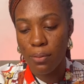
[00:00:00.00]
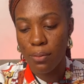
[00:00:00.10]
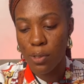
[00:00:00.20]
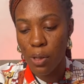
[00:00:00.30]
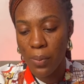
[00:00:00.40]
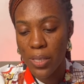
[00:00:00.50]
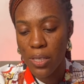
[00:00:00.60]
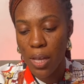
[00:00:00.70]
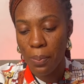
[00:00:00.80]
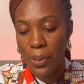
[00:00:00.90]

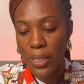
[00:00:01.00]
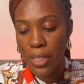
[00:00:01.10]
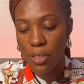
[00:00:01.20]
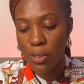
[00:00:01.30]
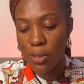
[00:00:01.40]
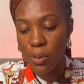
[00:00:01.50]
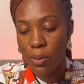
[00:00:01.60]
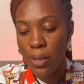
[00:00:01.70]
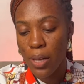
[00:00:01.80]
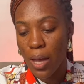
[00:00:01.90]
submitting your application.
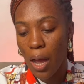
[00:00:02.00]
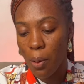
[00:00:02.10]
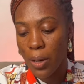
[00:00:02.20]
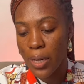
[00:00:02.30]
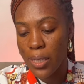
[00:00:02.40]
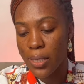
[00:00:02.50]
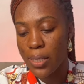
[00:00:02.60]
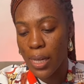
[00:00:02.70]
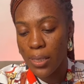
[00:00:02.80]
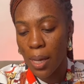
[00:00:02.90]
So I'll click
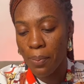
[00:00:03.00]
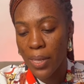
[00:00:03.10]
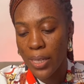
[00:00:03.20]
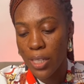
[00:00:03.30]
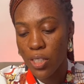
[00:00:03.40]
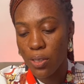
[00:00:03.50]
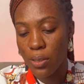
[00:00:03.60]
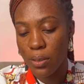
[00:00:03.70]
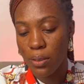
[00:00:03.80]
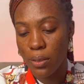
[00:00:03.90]
start
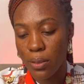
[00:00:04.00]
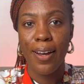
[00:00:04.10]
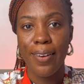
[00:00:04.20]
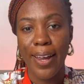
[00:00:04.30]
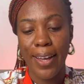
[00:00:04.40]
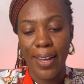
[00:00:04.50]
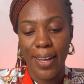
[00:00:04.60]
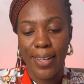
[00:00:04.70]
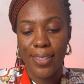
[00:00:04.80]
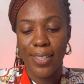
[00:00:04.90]
application. All right,
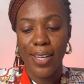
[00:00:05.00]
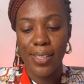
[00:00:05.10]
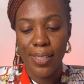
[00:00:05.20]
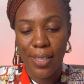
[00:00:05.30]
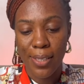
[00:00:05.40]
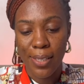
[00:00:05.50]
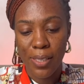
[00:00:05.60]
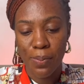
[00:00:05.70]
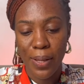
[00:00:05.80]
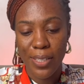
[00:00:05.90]
guys, you can see
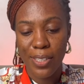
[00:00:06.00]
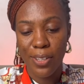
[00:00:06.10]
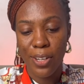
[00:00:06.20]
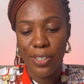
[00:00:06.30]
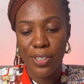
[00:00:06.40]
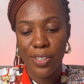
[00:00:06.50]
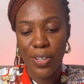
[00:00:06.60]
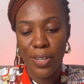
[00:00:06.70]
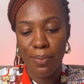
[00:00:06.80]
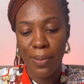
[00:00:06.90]
this page is going to
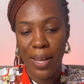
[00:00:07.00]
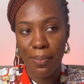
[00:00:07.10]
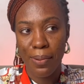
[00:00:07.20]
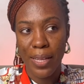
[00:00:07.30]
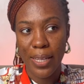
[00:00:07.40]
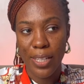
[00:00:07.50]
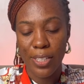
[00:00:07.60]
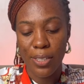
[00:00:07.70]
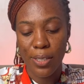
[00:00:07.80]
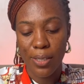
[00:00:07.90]
show you my
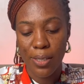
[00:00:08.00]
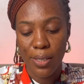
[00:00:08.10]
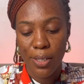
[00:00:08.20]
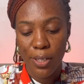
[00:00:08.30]
applications.